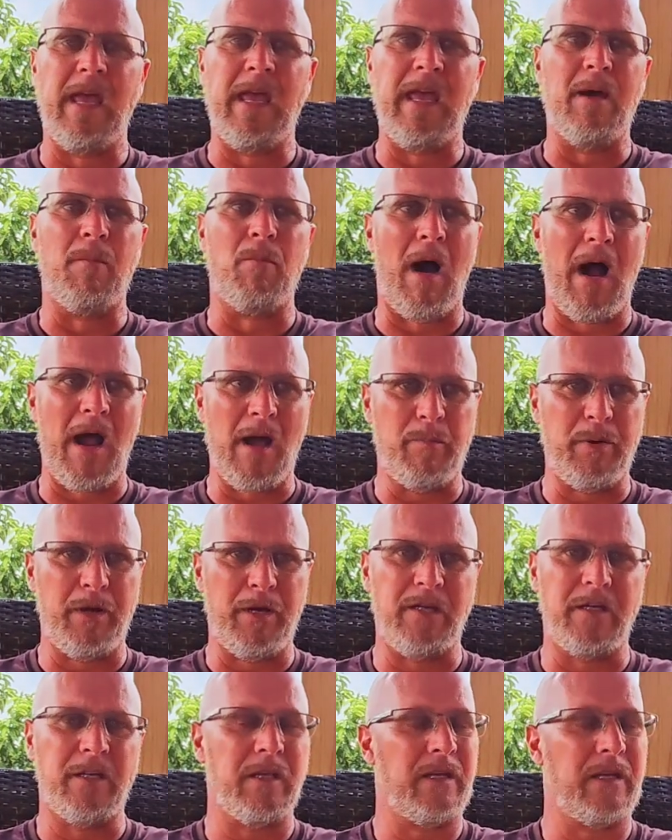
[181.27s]
In my
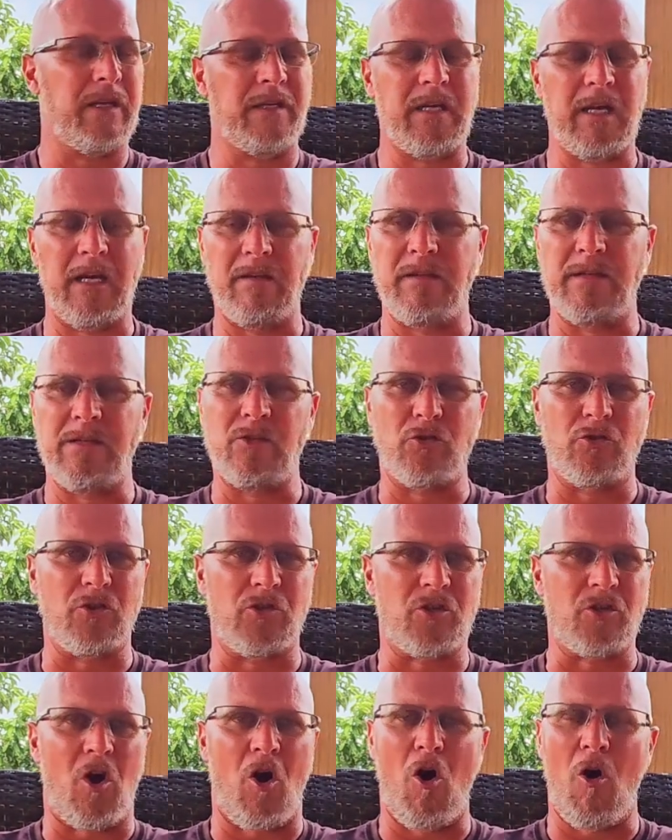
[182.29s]
opinion, and again, these are
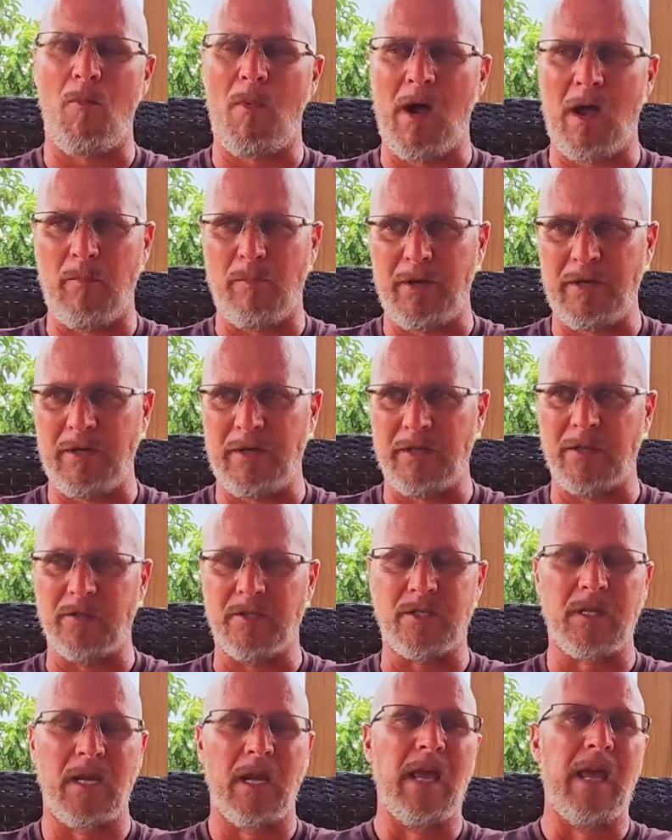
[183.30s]
just all my
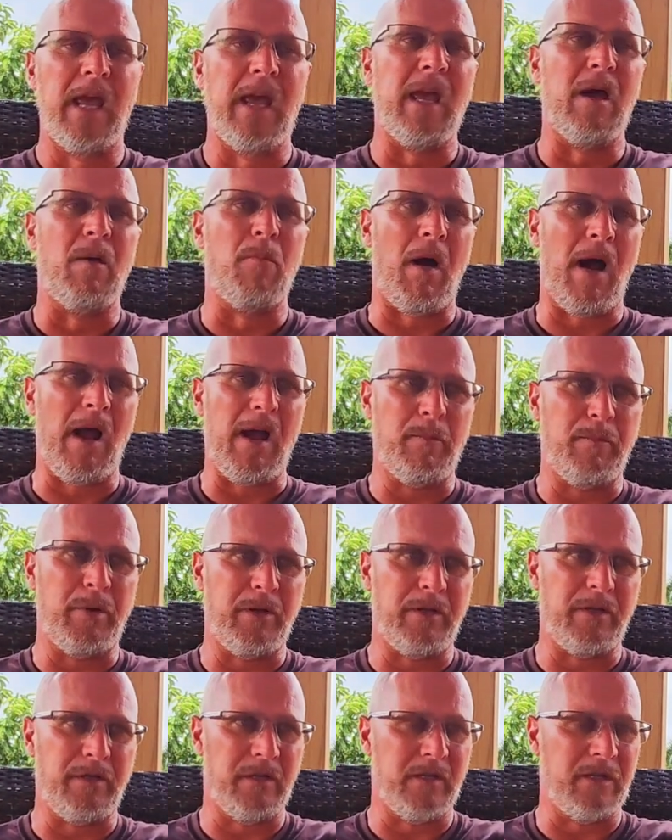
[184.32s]
opinions. In my
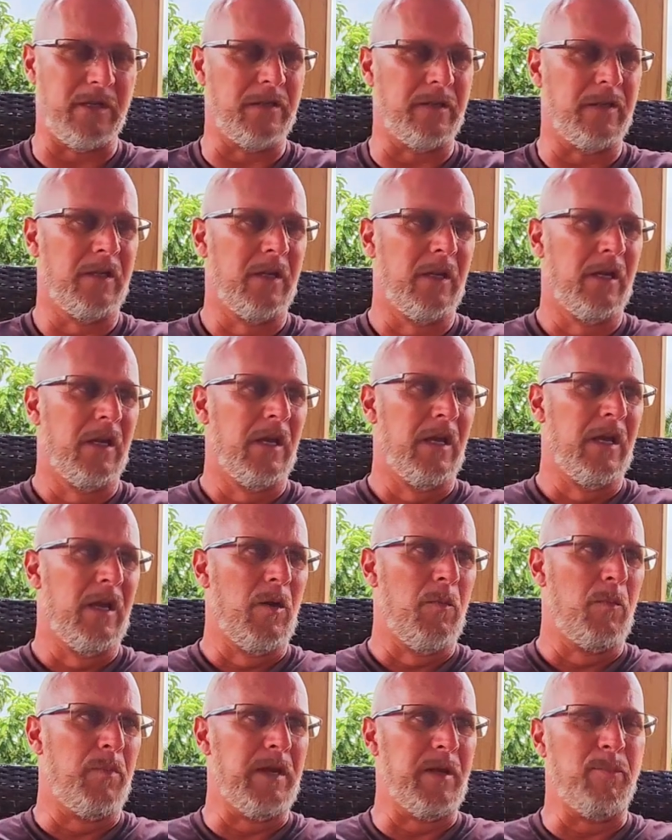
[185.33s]
opinion,
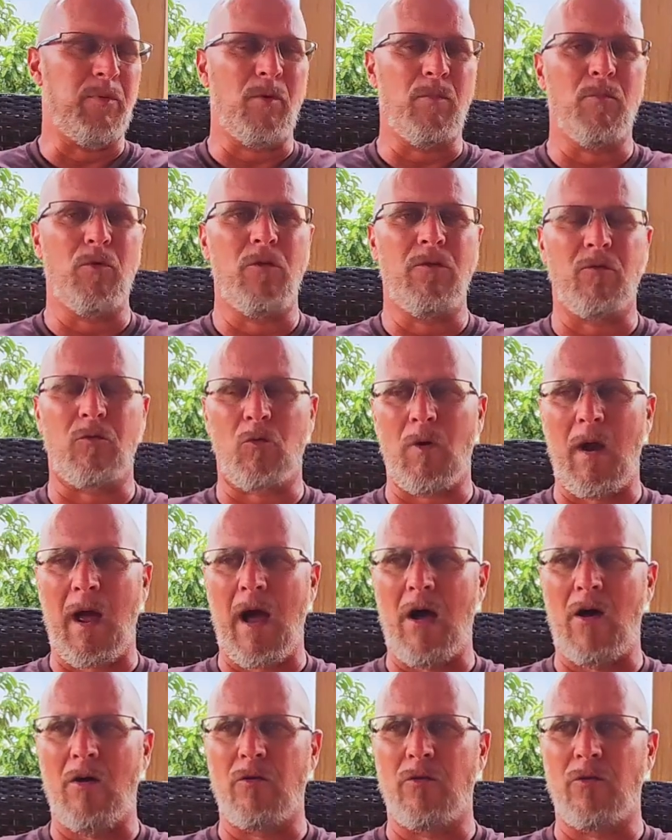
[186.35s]
people move
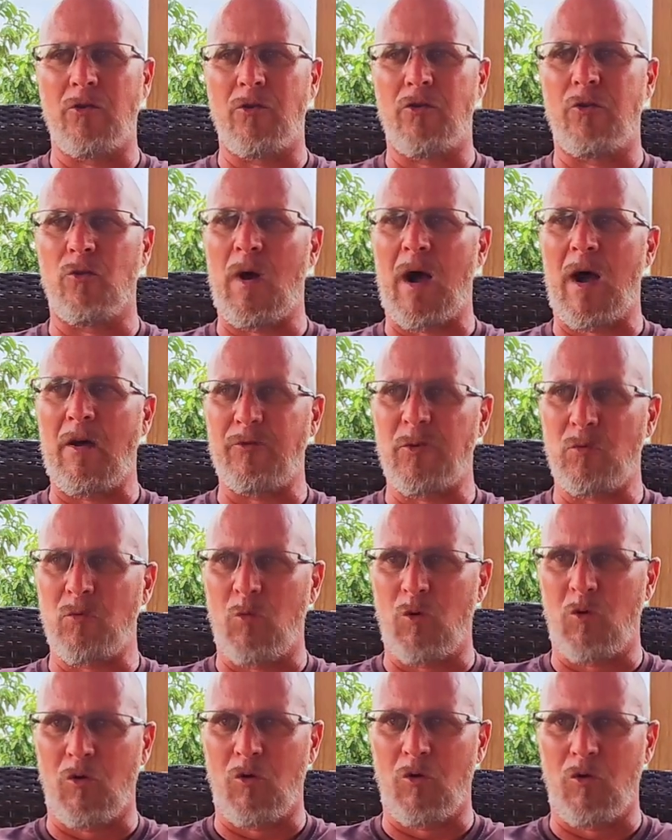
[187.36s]
around throughout the
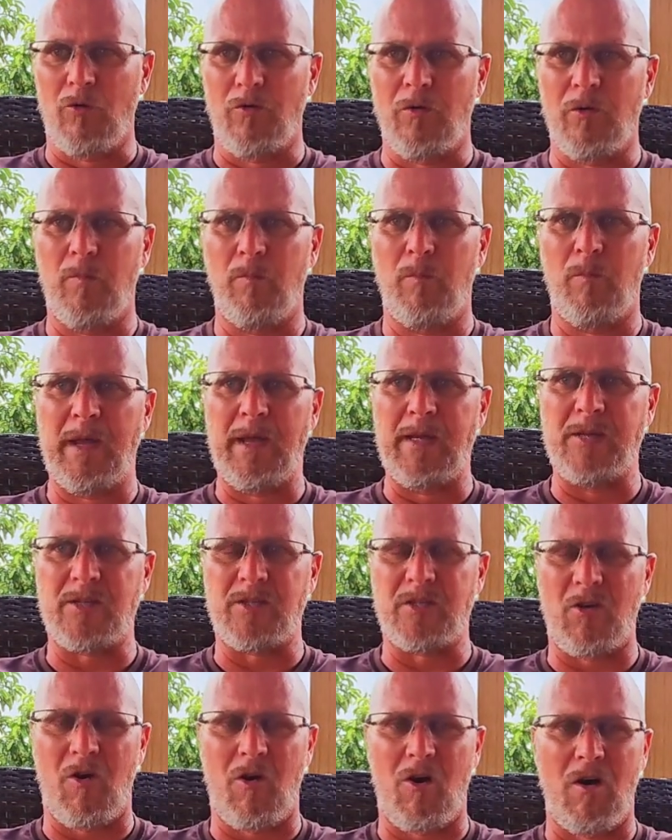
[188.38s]
world
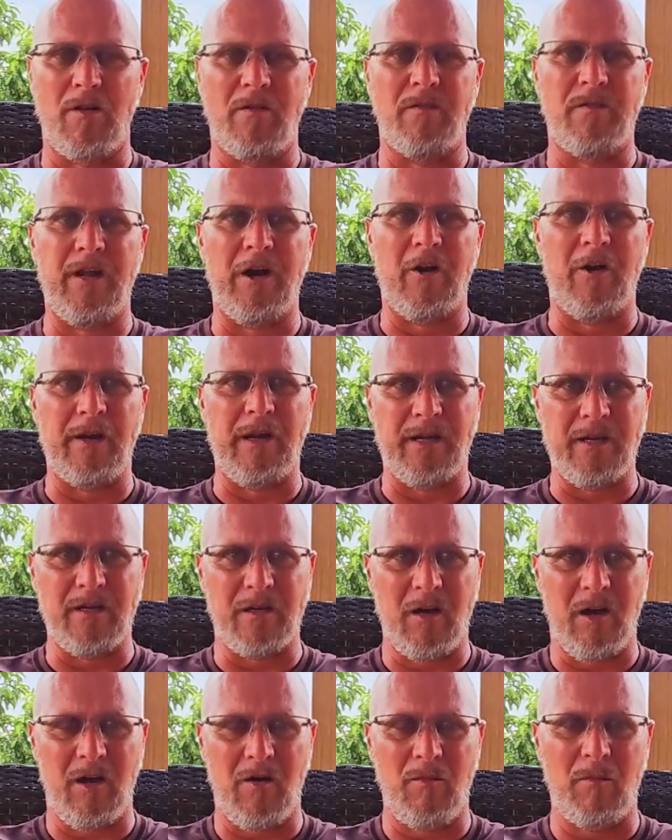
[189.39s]
based on their
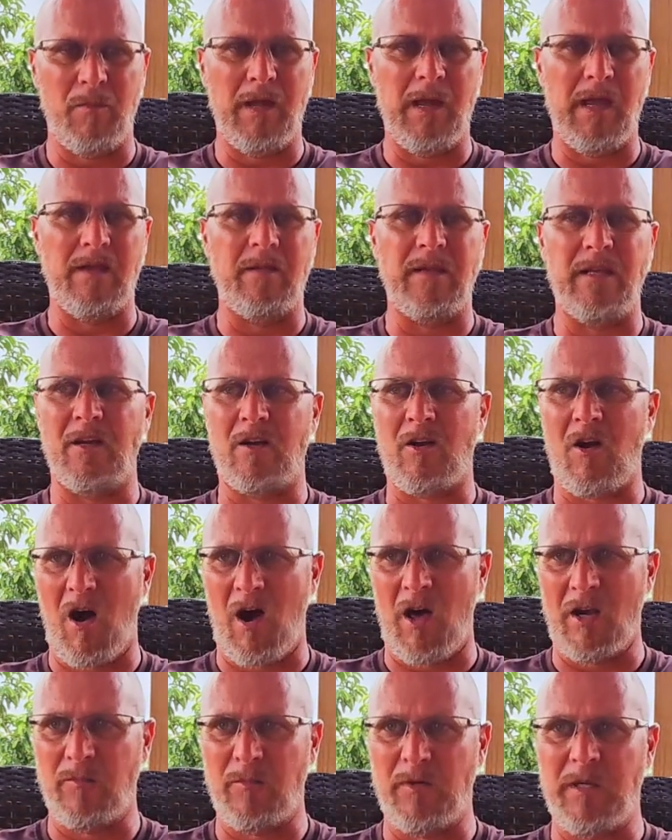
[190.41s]
income and the
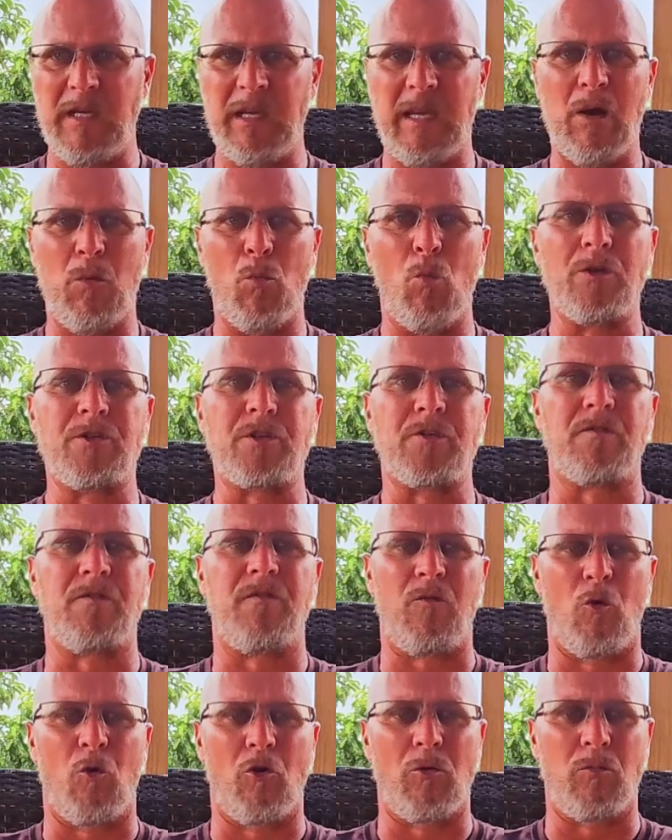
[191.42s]
economy and what's
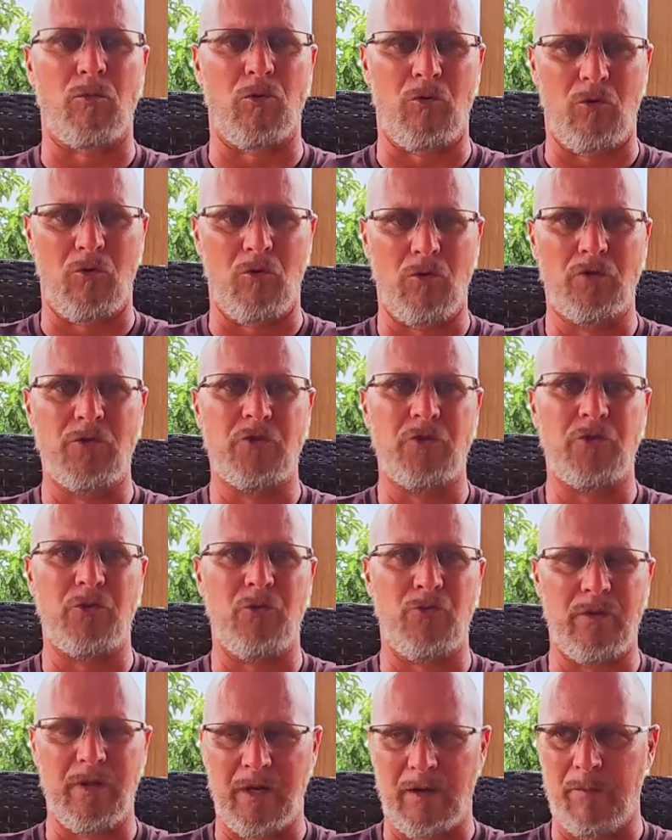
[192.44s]
affordable
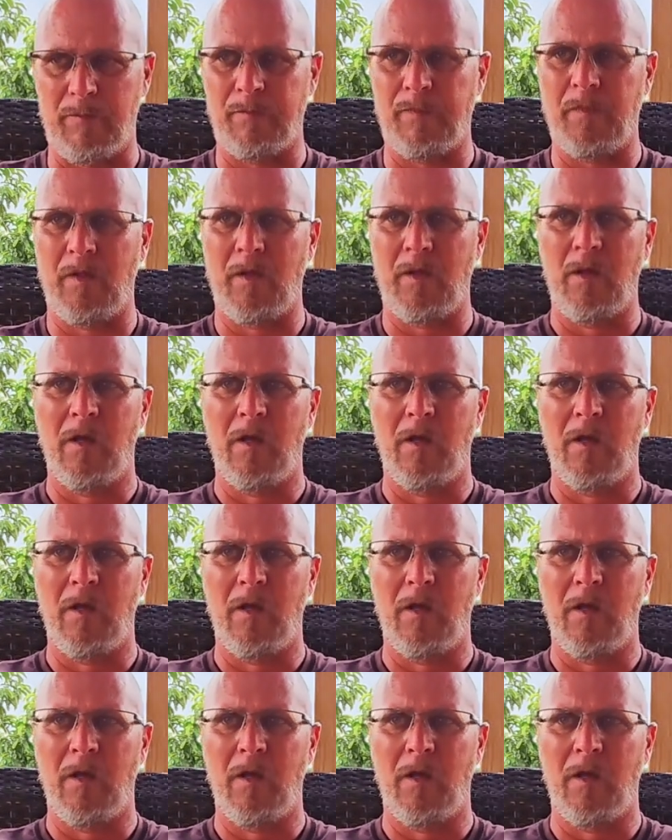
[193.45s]
to them.